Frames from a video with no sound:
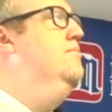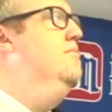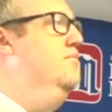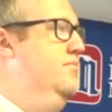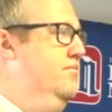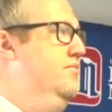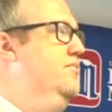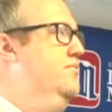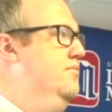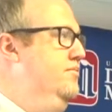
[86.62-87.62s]

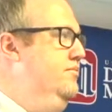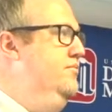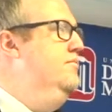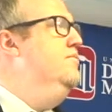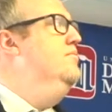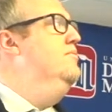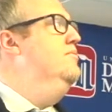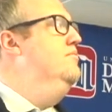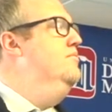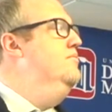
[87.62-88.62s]

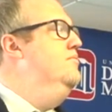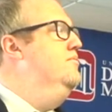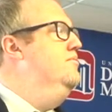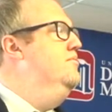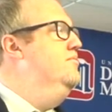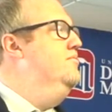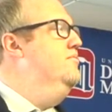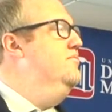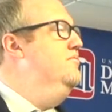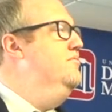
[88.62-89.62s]

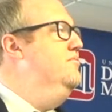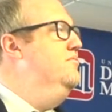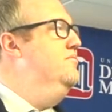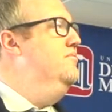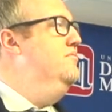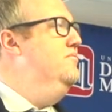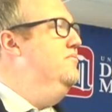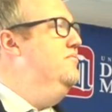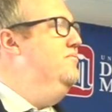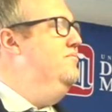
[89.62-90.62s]

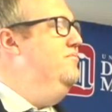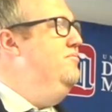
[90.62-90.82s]
[no speech]